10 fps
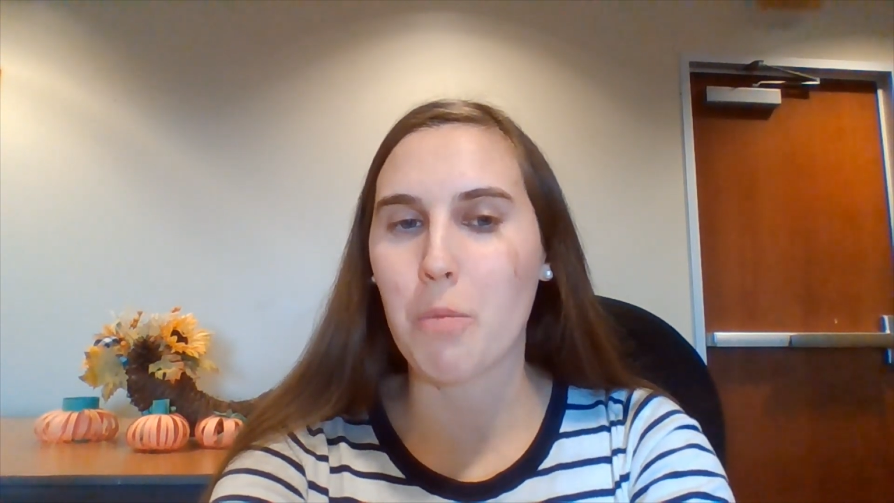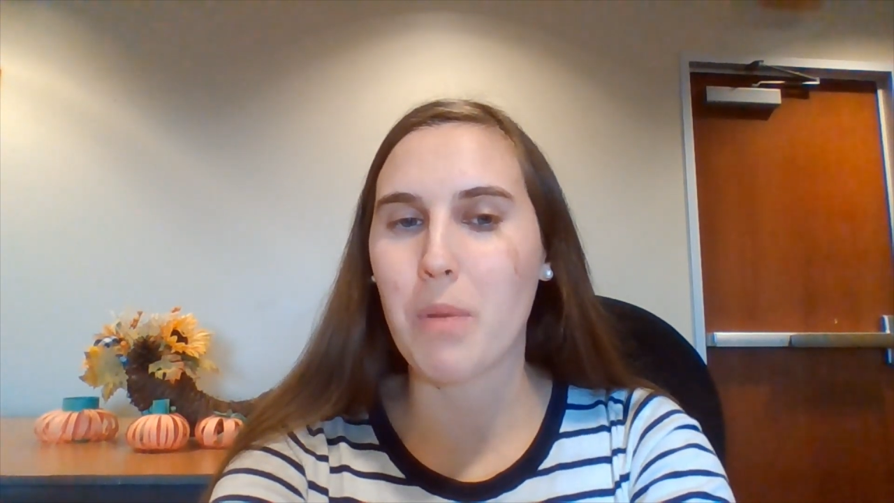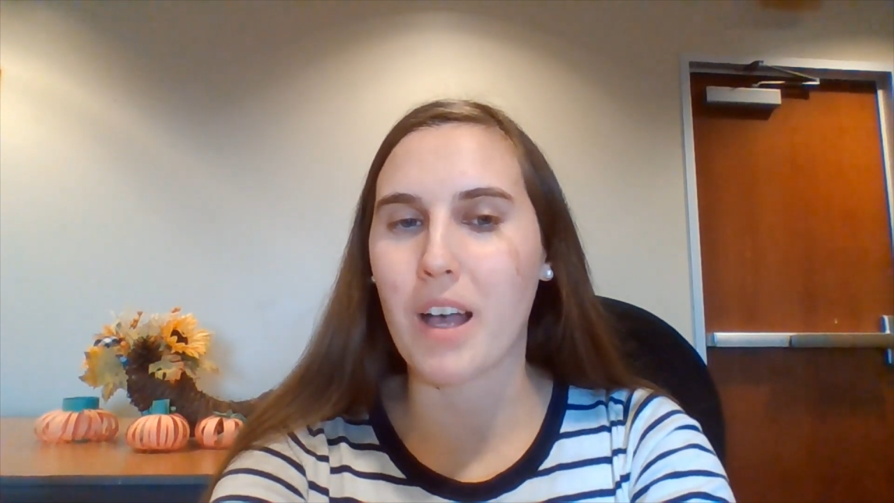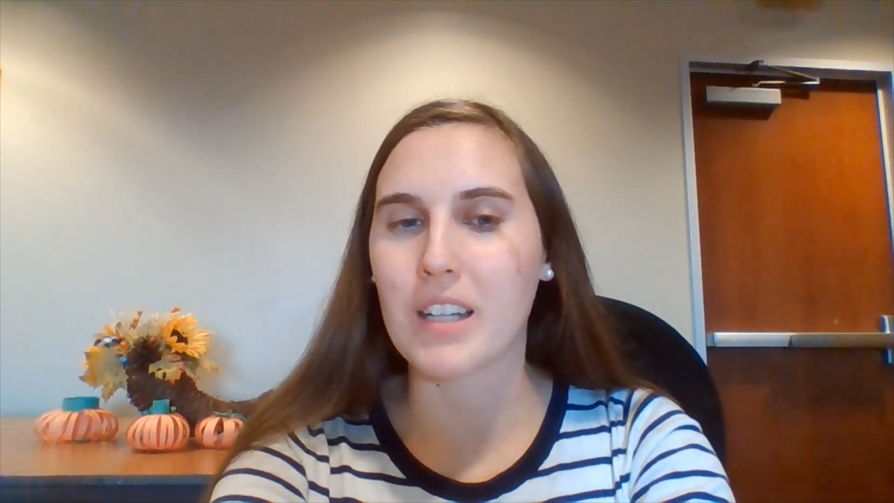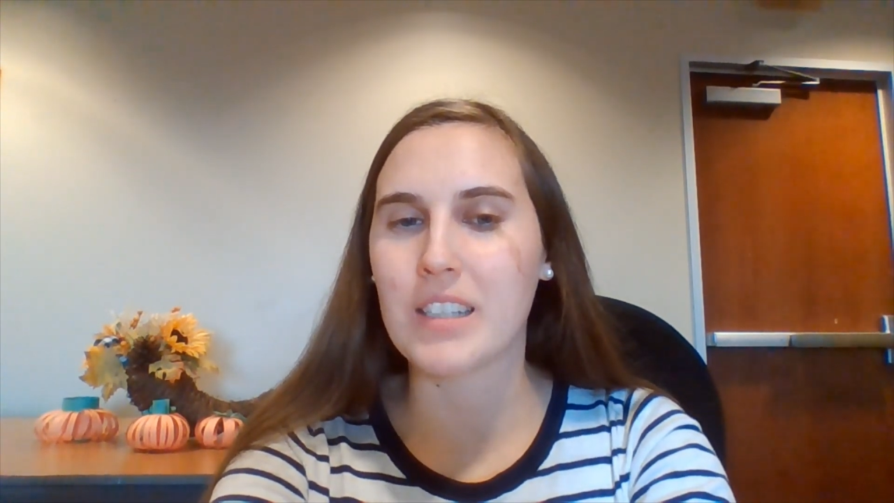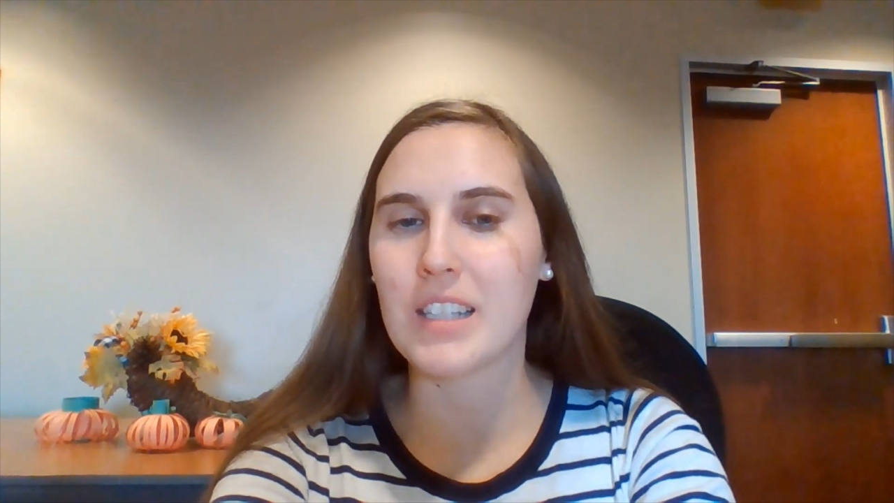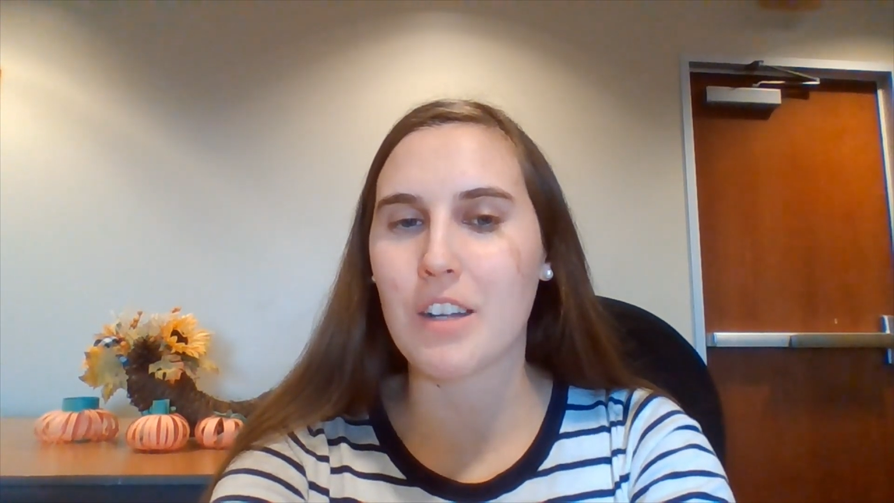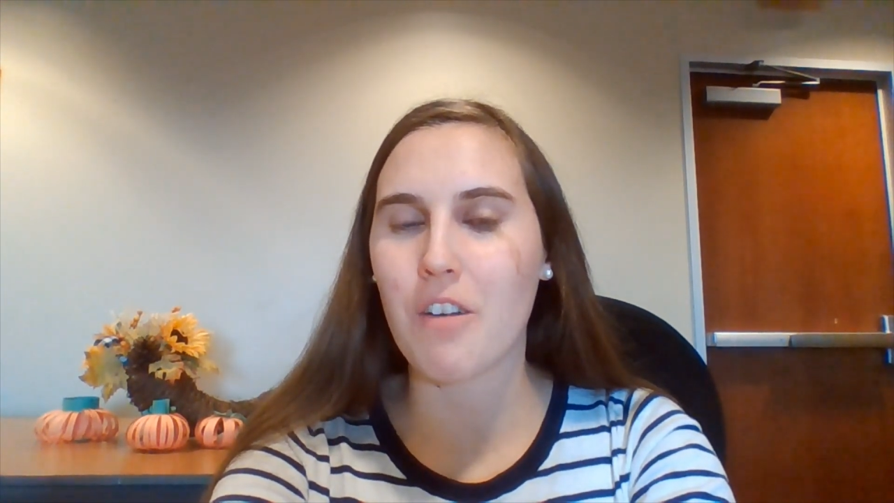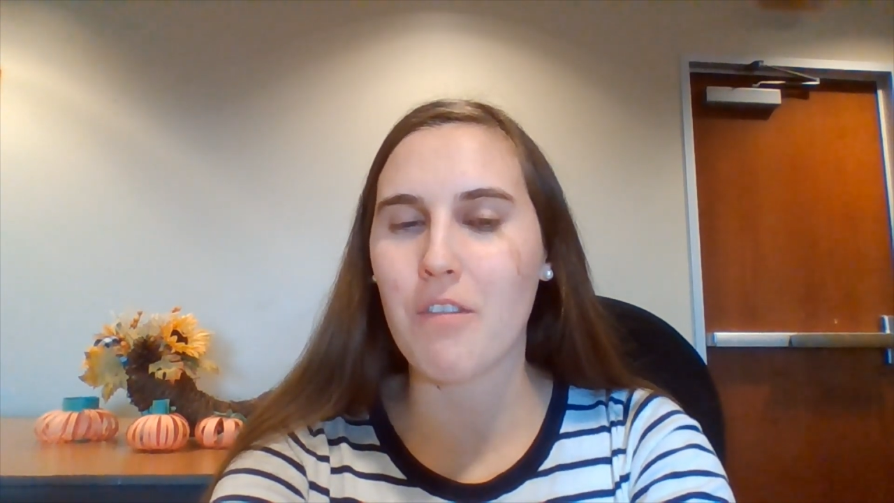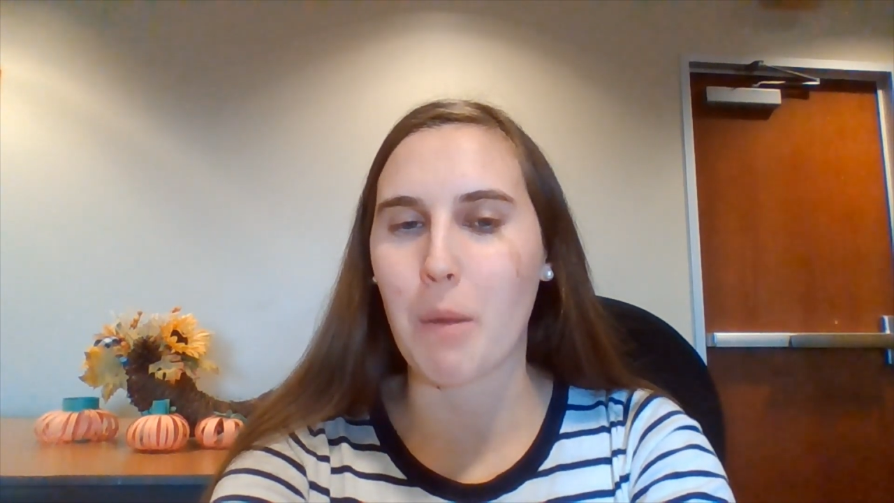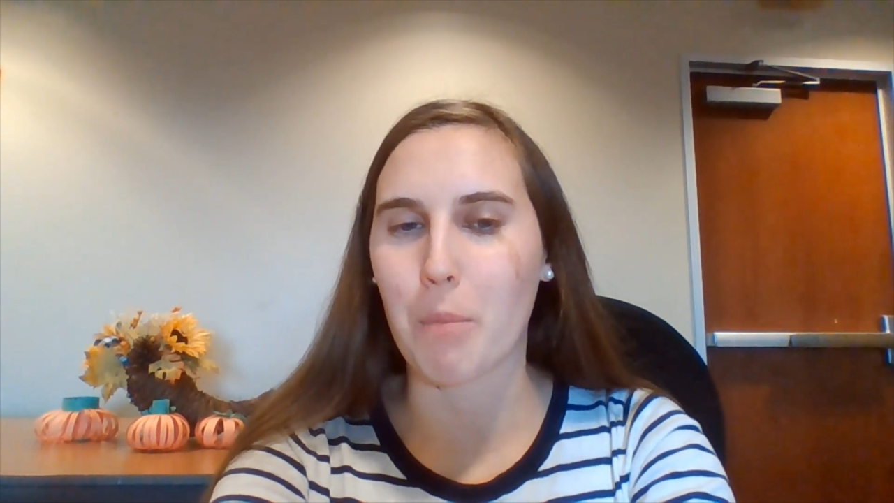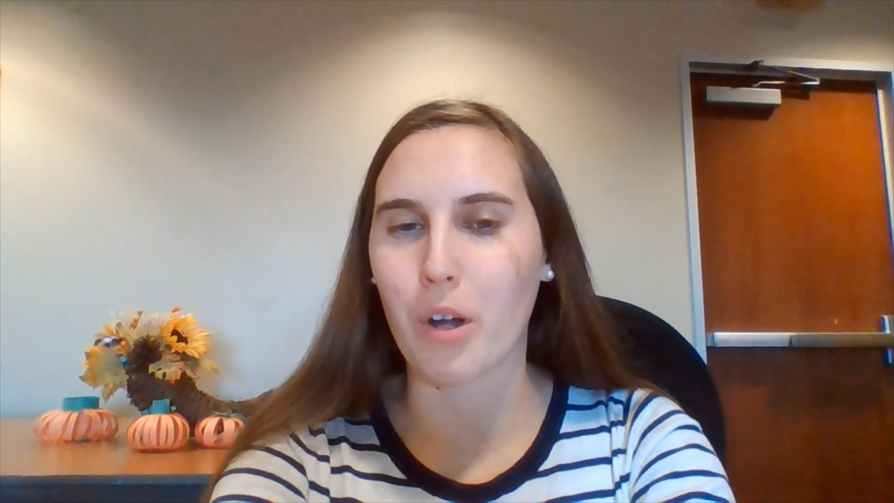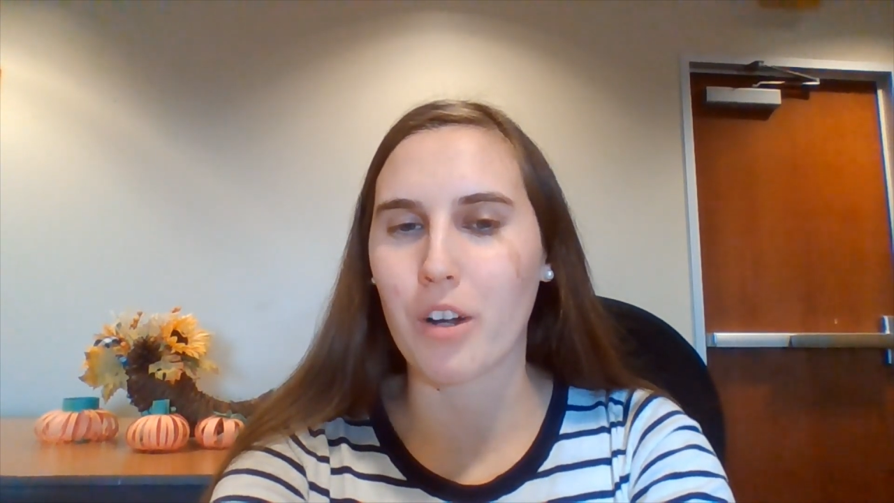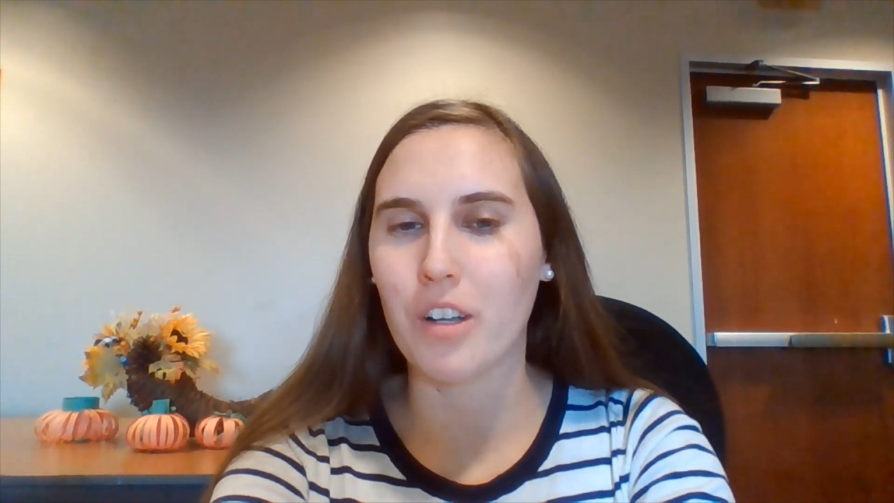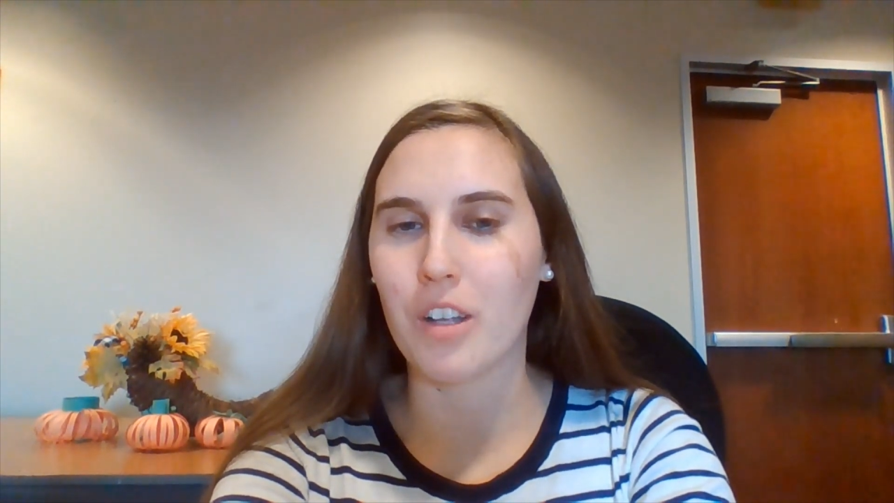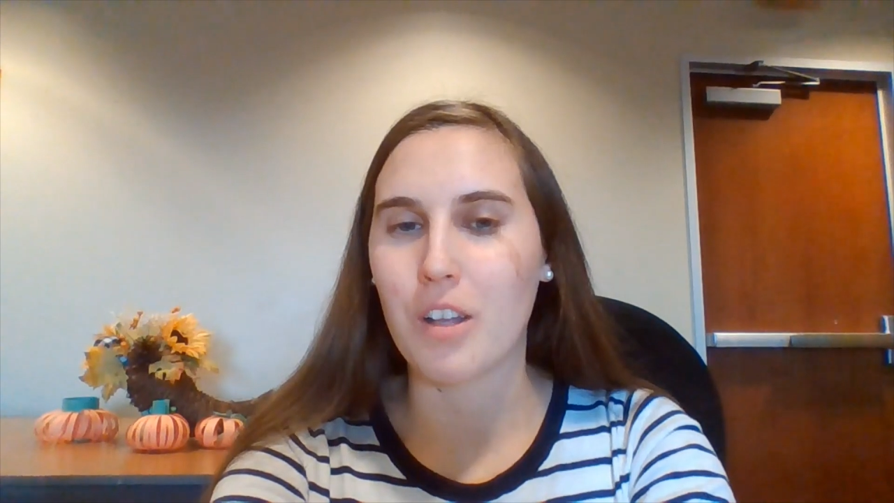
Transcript: buds in November,